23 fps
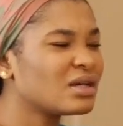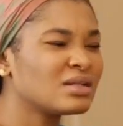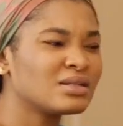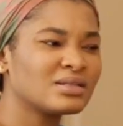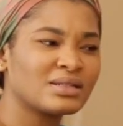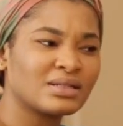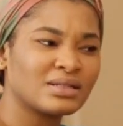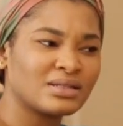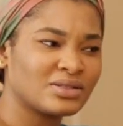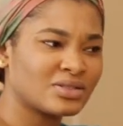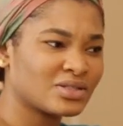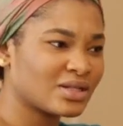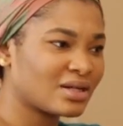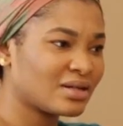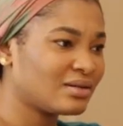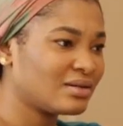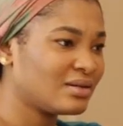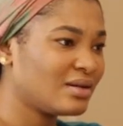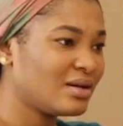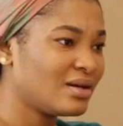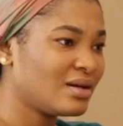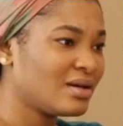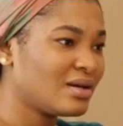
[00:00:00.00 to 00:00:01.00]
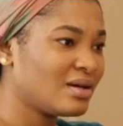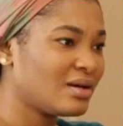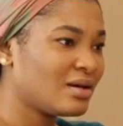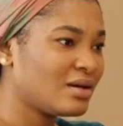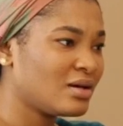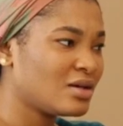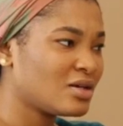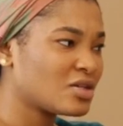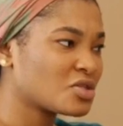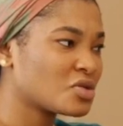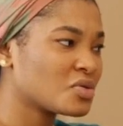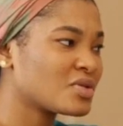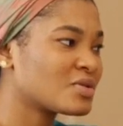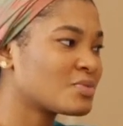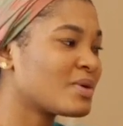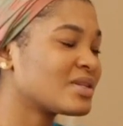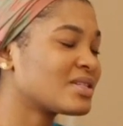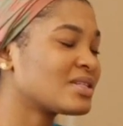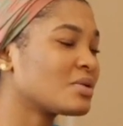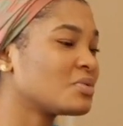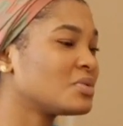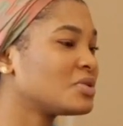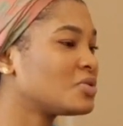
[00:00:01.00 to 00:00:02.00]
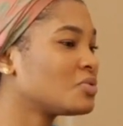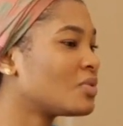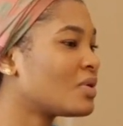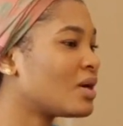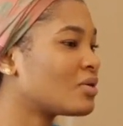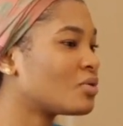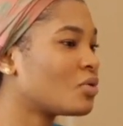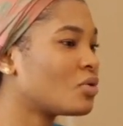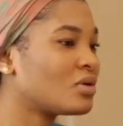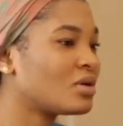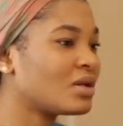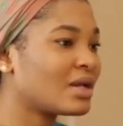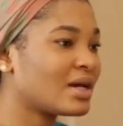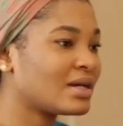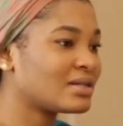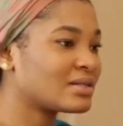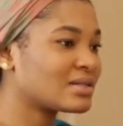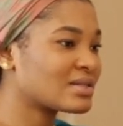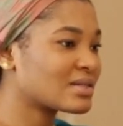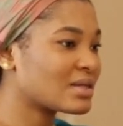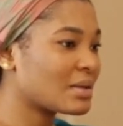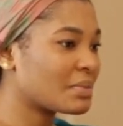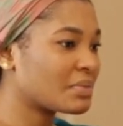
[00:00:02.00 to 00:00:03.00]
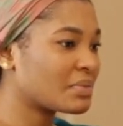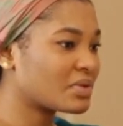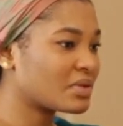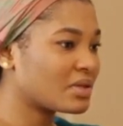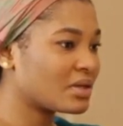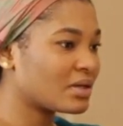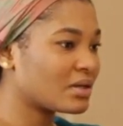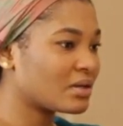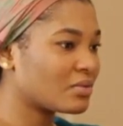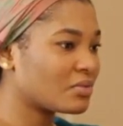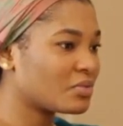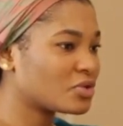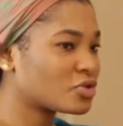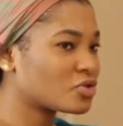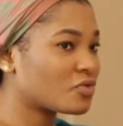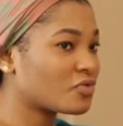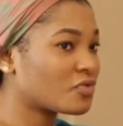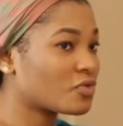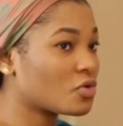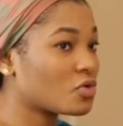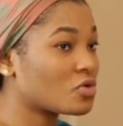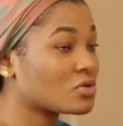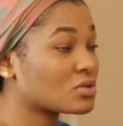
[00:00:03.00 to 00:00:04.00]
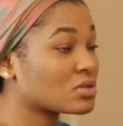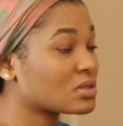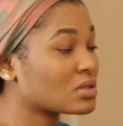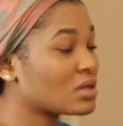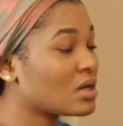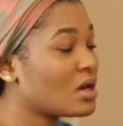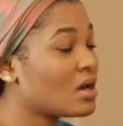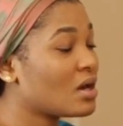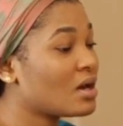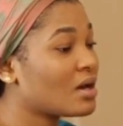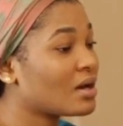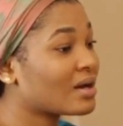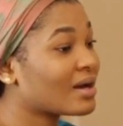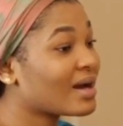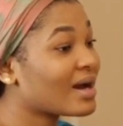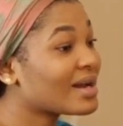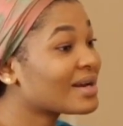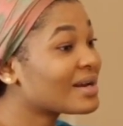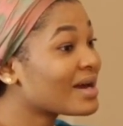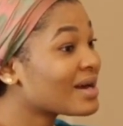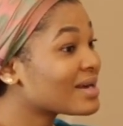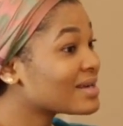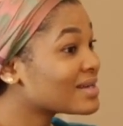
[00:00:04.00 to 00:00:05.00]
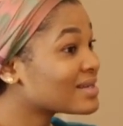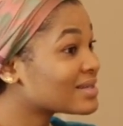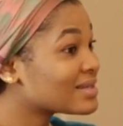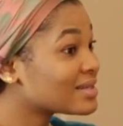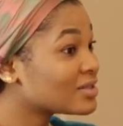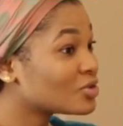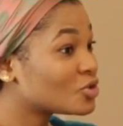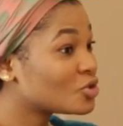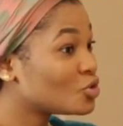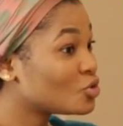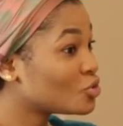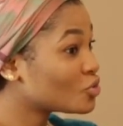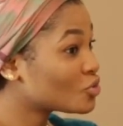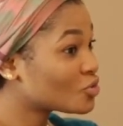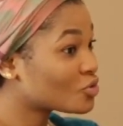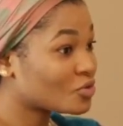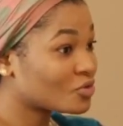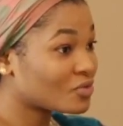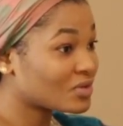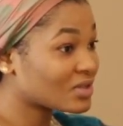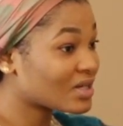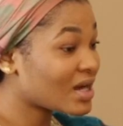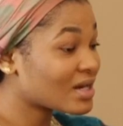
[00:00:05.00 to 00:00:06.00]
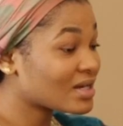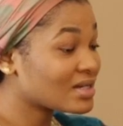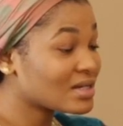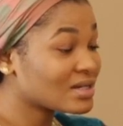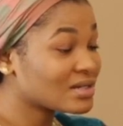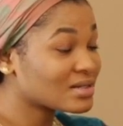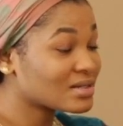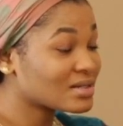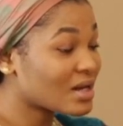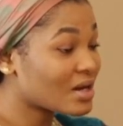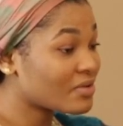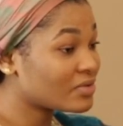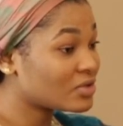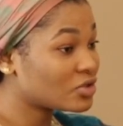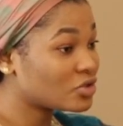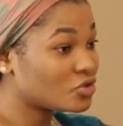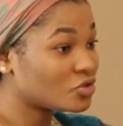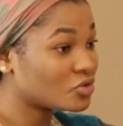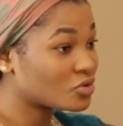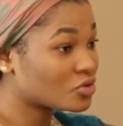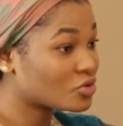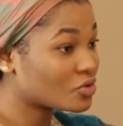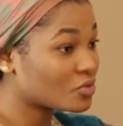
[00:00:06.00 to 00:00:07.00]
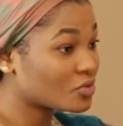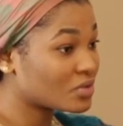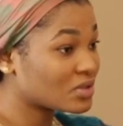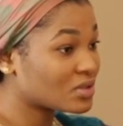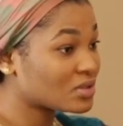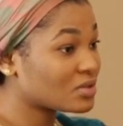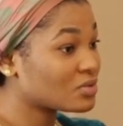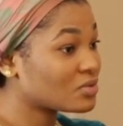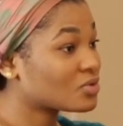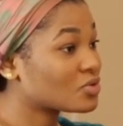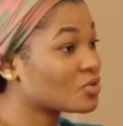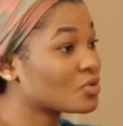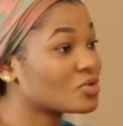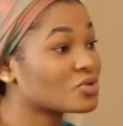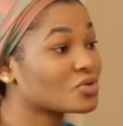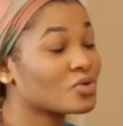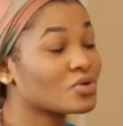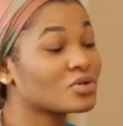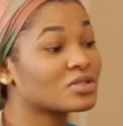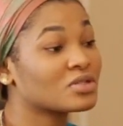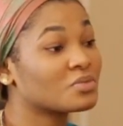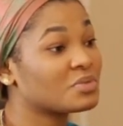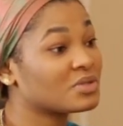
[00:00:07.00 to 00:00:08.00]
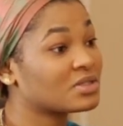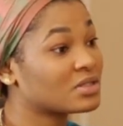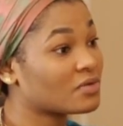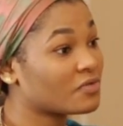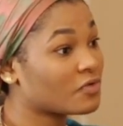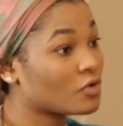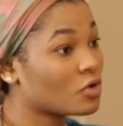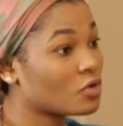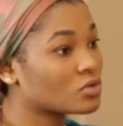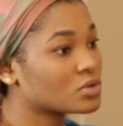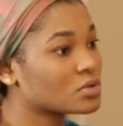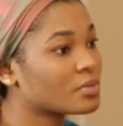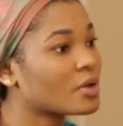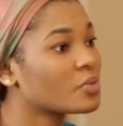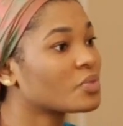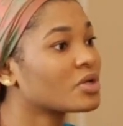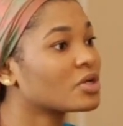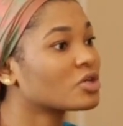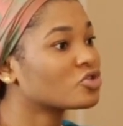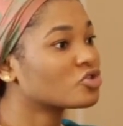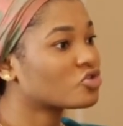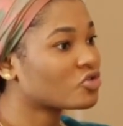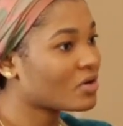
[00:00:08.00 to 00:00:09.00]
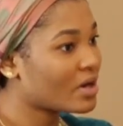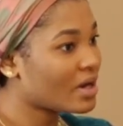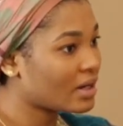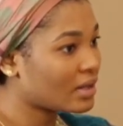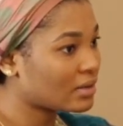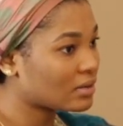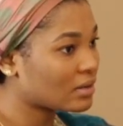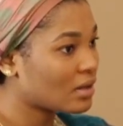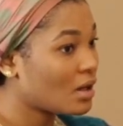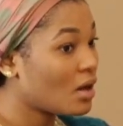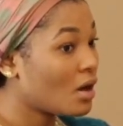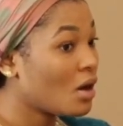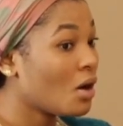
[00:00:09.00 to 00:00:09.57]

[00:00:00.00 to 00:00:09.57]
in danger. So it's better we do an online something, which of course, Ghana isn't used to it. Ghanaians aren't used to it. So it's going to be difficult, but we are trying.